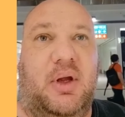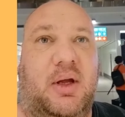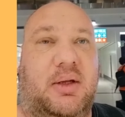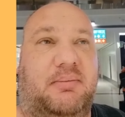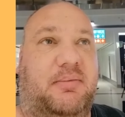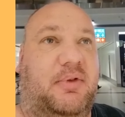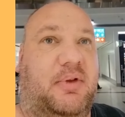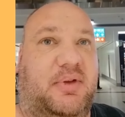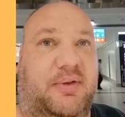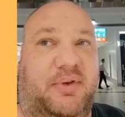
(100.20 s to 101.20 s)
uh,
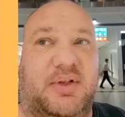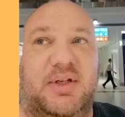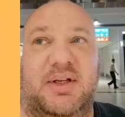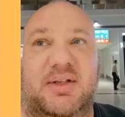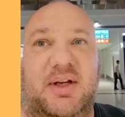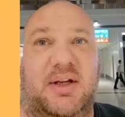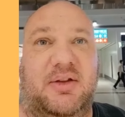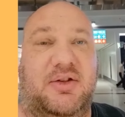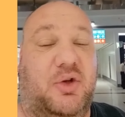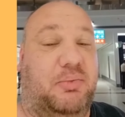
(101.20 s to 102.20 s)
the differences
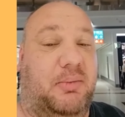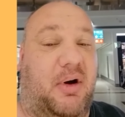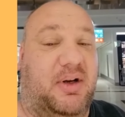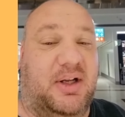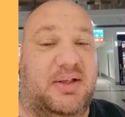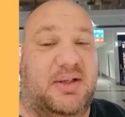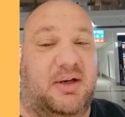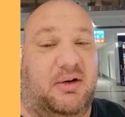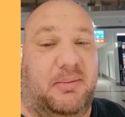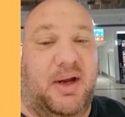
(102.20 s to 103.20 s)
in the supermarkets
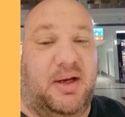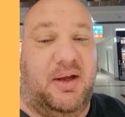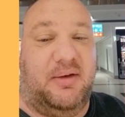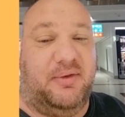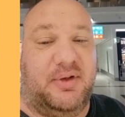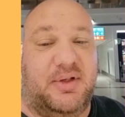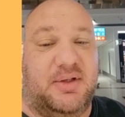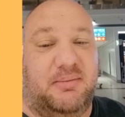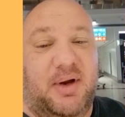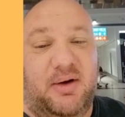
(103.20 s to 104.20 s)
in Armenia
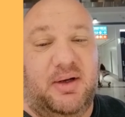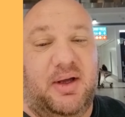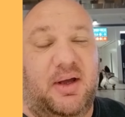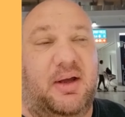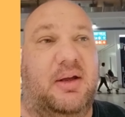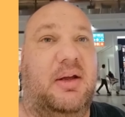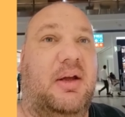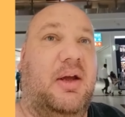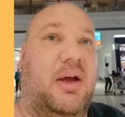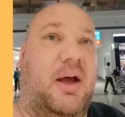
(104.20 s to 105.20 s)
versus America.
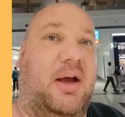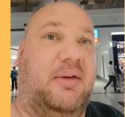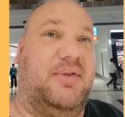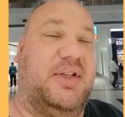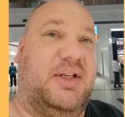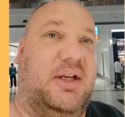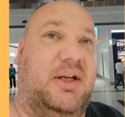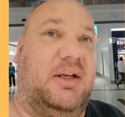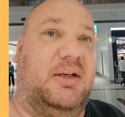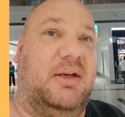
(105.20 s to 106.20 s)
I've
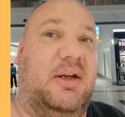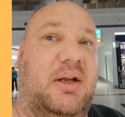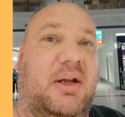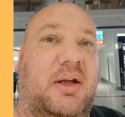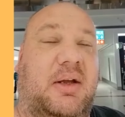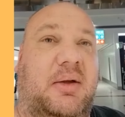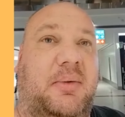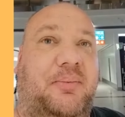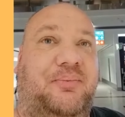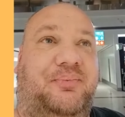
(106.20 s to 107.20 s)
seen
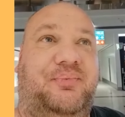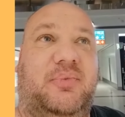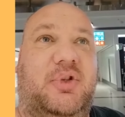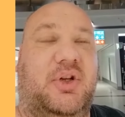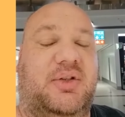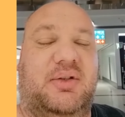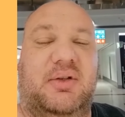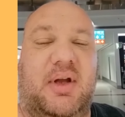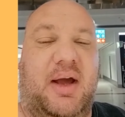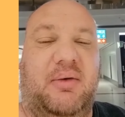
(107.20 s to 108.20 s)
just
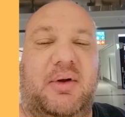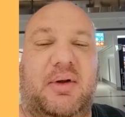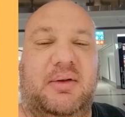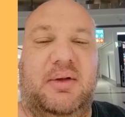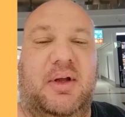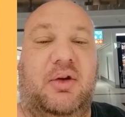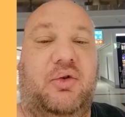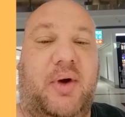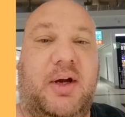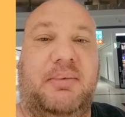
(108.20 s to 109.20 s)
how
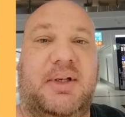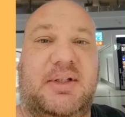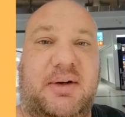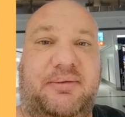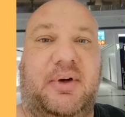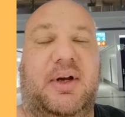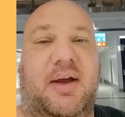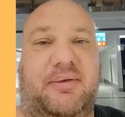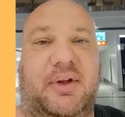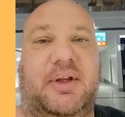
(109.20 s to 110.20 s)
incredibly
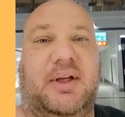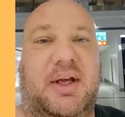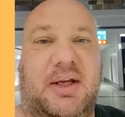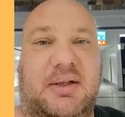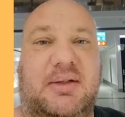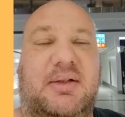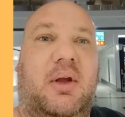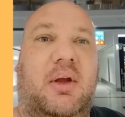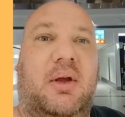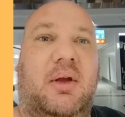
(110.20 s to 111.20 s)
different everything
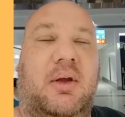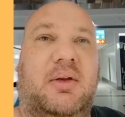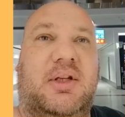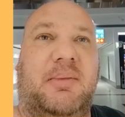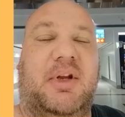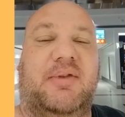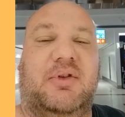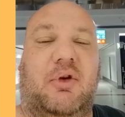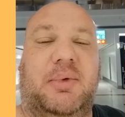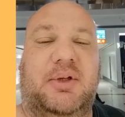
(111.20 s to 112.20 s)
is. Somebody even
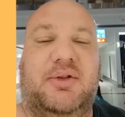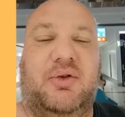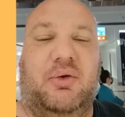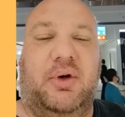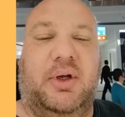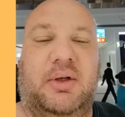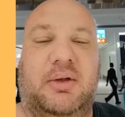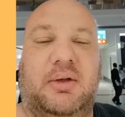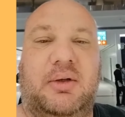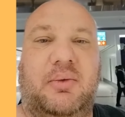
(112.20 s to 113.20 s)
told me a story
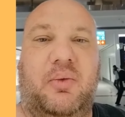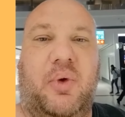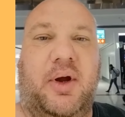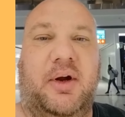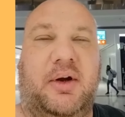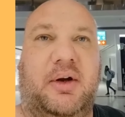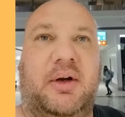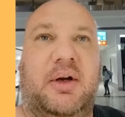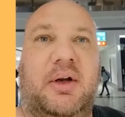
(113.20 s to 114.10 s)
where